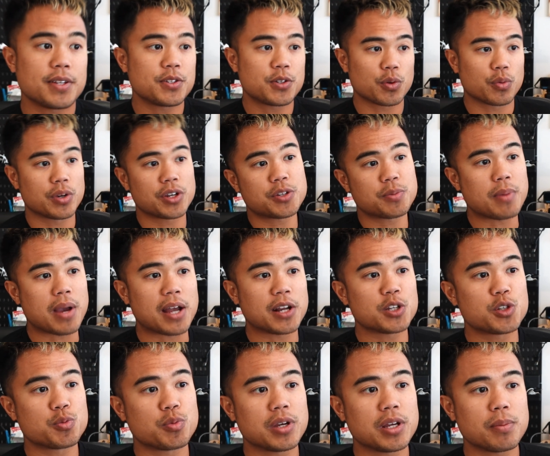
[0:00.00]
into risk
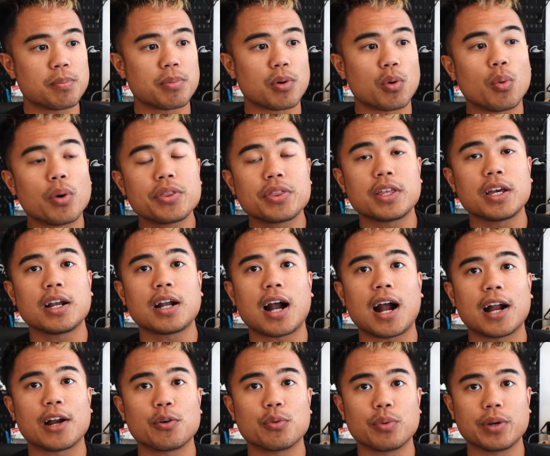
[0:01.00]
management, but one thing
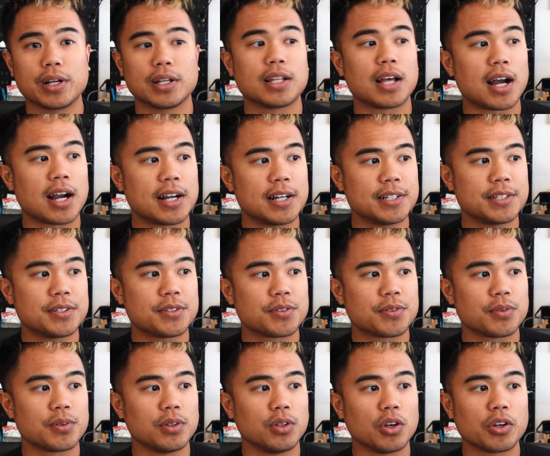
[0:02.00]
I
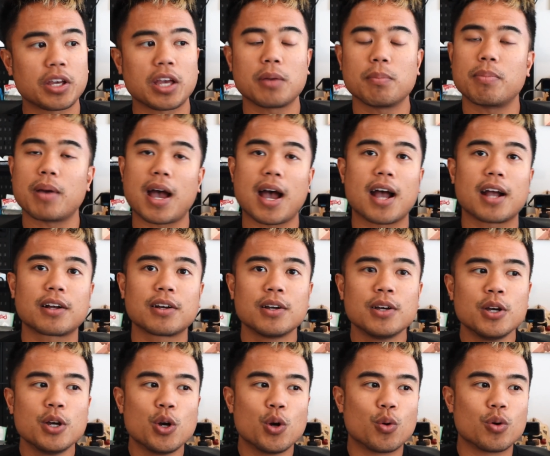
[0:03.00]
realized looking back
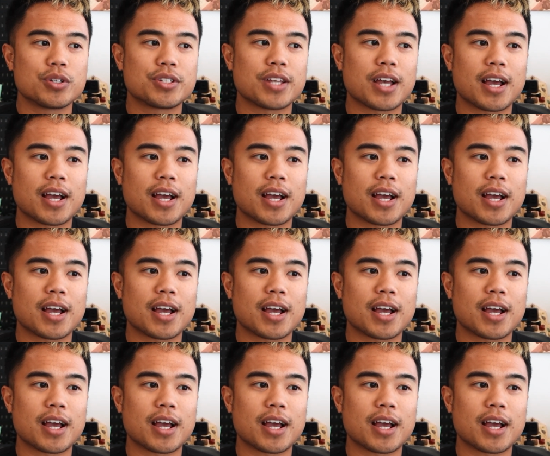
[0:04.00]
was